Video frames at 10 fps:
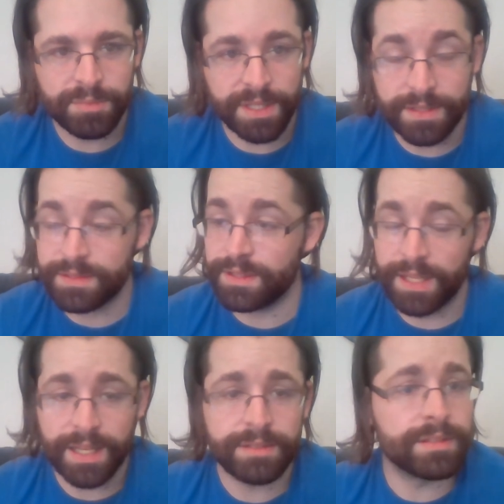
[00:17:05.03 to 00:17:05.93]
Because
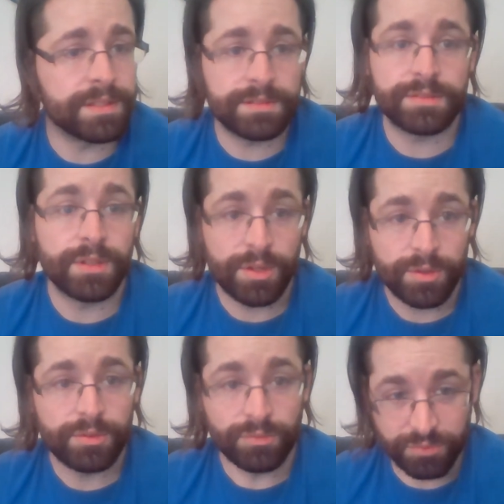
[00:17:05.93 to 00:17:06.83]
again, it's
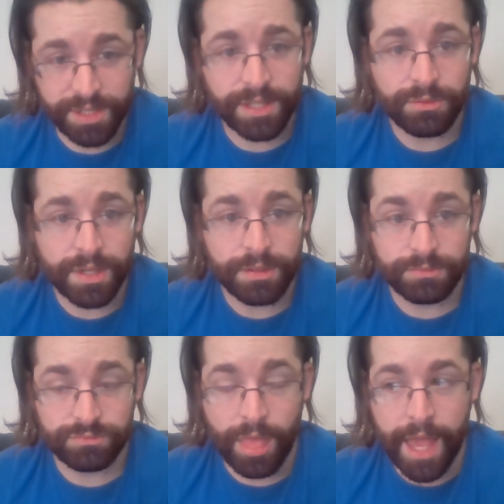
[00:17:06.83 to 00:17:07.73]
really
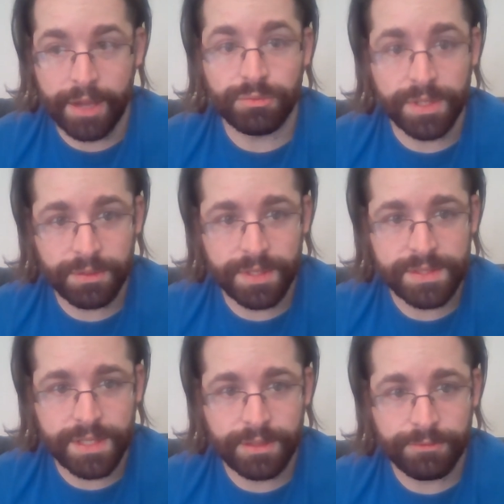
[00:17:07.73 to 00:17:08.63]

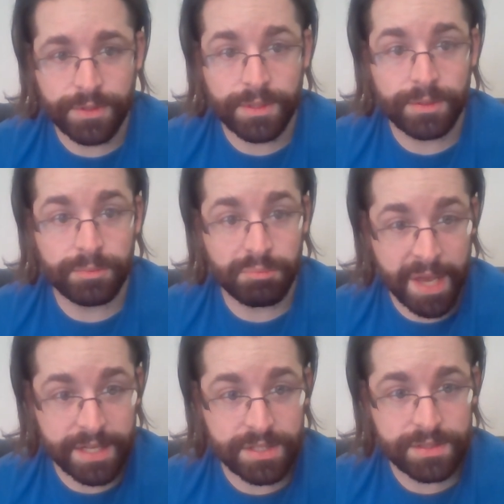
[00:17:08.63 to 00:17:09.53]
risky for
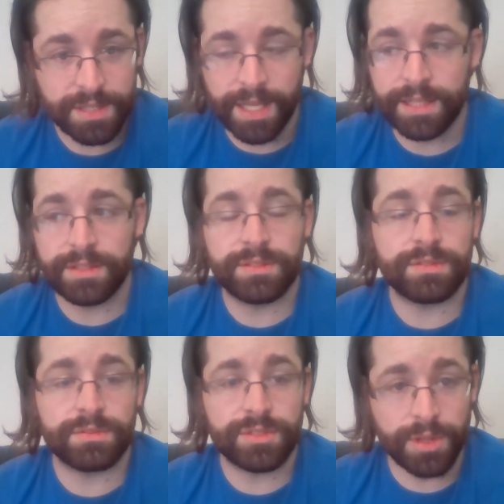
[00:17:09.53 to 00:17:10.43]
badges and it's
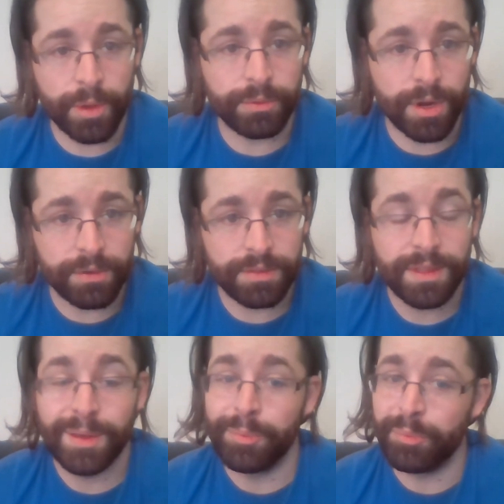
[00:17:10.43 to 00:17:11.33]
slow growth.
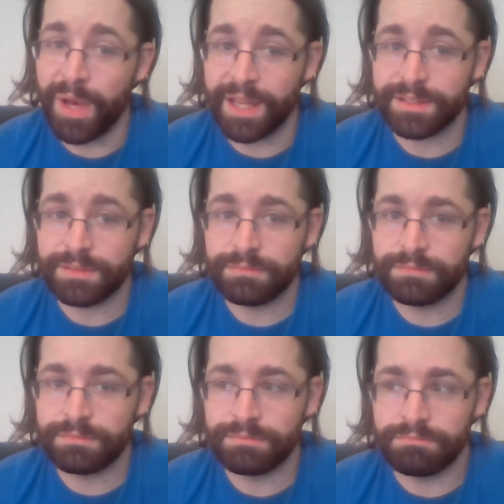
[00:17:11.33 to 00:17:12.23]
But
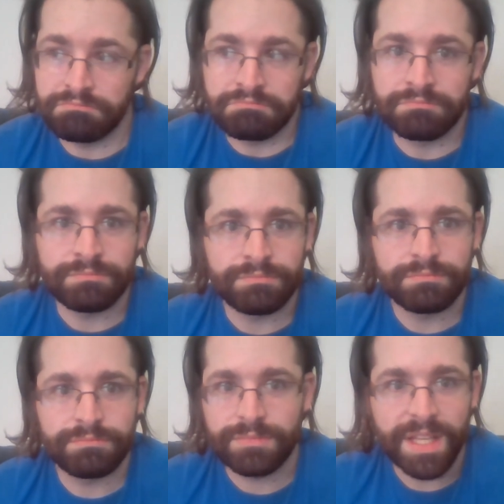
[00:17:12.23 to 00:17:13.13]

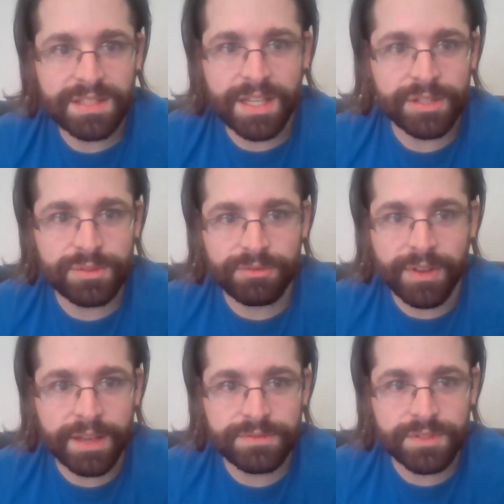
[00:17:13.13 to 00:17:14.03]
it's an extra
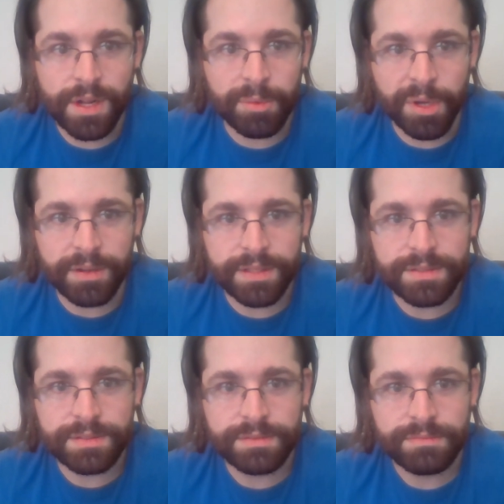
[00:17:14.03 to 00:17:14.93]
5-star
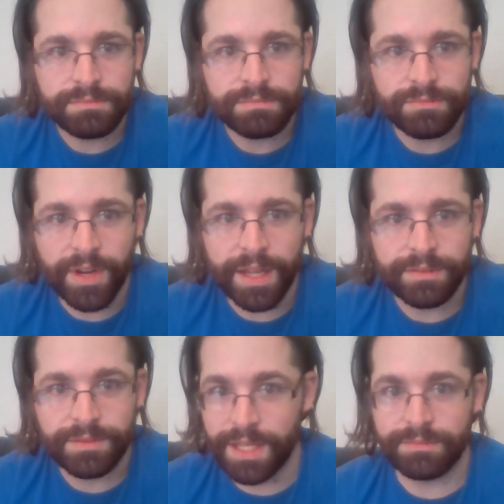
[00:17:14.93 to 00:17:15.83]
bonus,
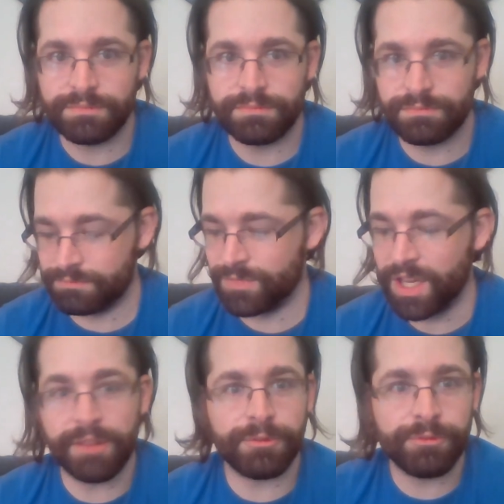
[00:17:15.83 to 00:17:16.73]
right? That you
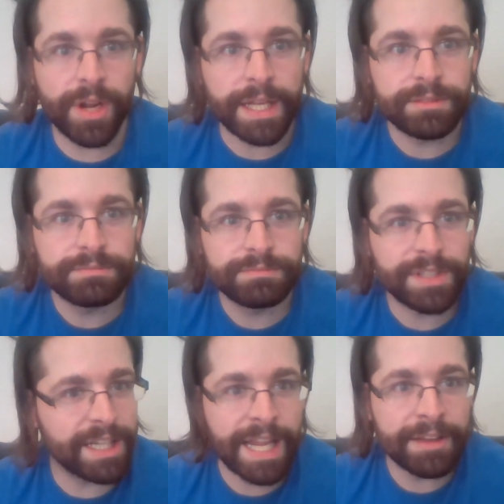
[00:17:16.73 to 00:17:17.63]
got for free.
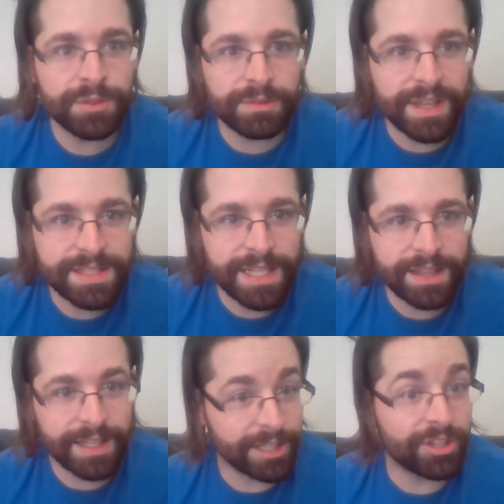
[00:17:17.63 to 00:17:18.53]
You didn't have to invest
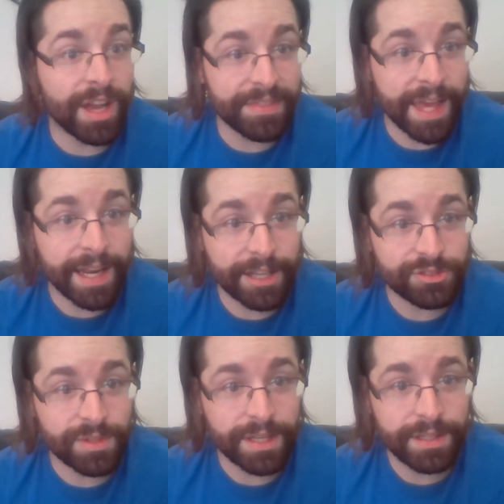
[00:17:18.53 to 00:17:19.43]
anything and you got that
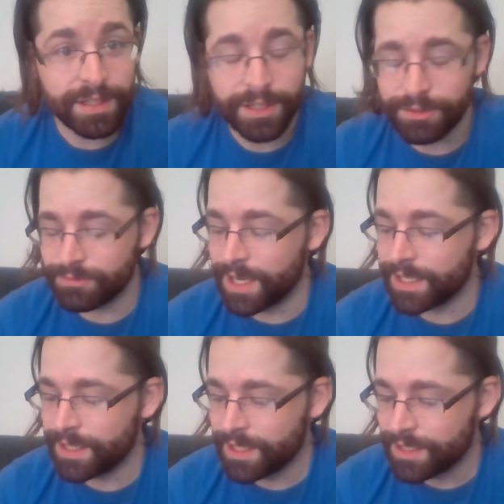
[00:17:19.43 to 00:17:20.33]
extra,
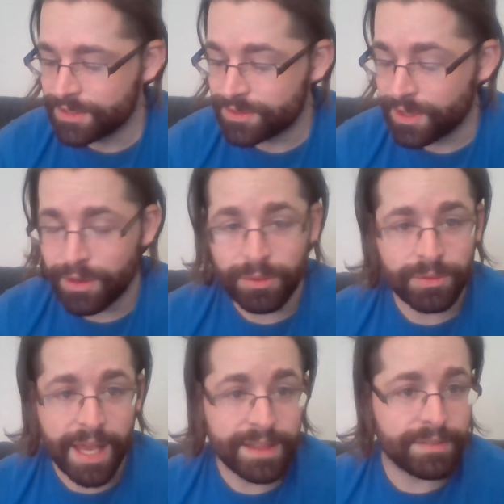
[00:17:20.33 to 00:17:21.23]
right? So
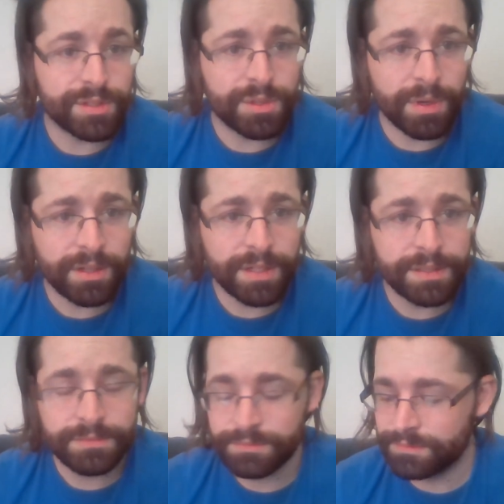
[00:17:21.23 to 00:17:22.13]
at level
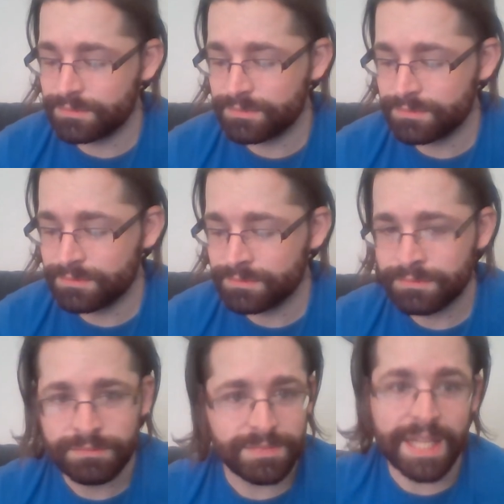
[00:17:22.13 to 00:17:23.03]
200,
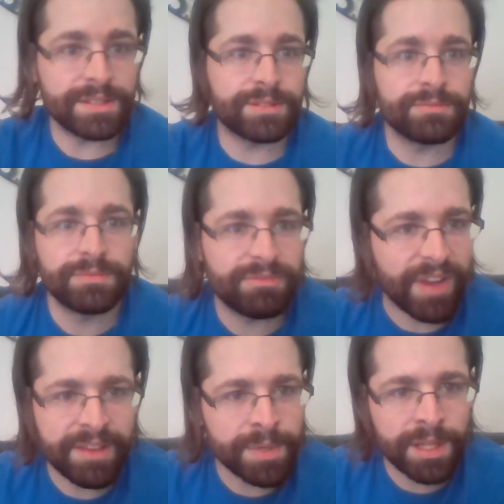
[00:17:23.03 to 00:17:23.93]
that's
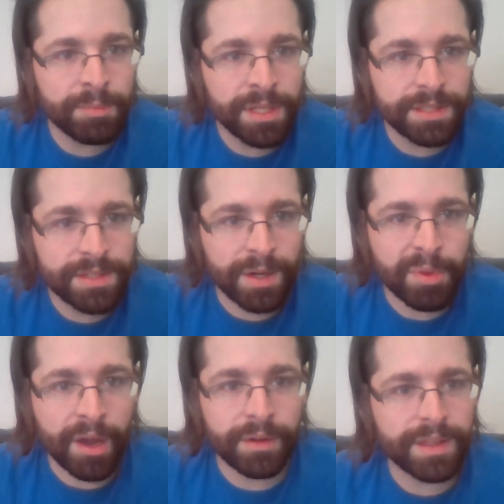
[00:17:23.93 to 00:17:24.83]
5 million military
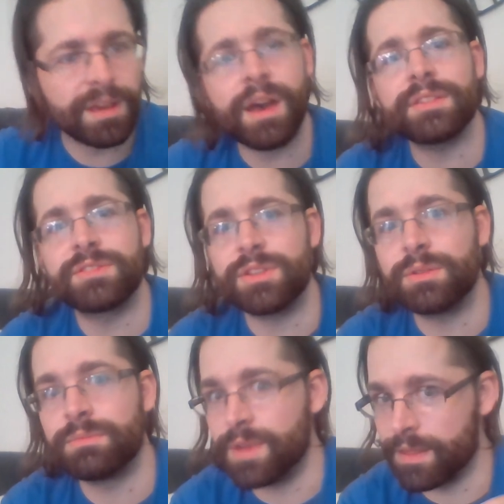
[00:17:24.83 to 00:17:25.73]
power that cost
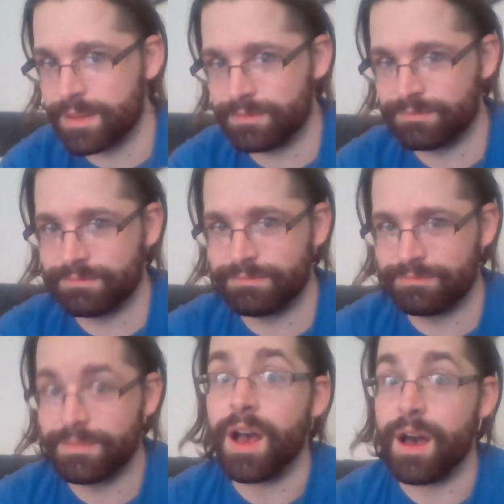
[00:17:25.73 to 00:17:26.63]
you nothing.
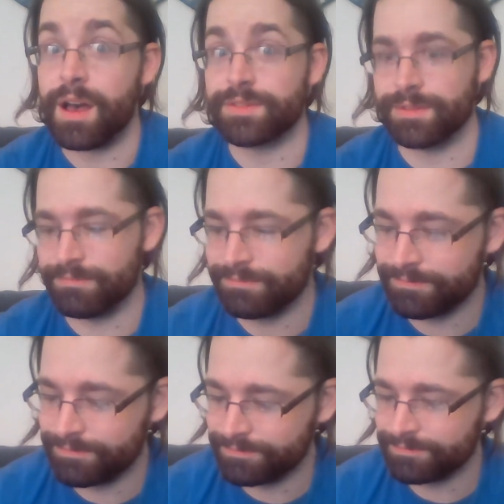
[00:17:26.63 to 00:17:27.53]
Awesome.
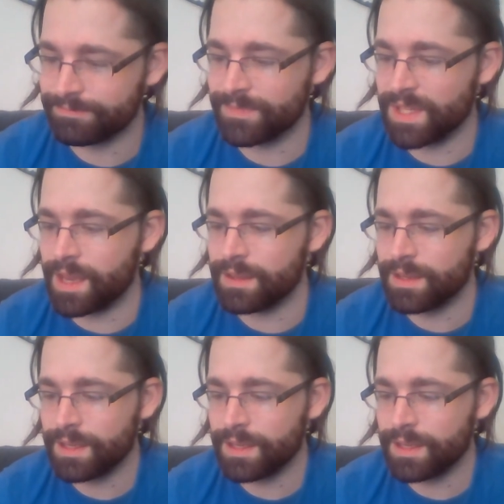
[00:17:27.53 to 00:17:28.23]
Okay.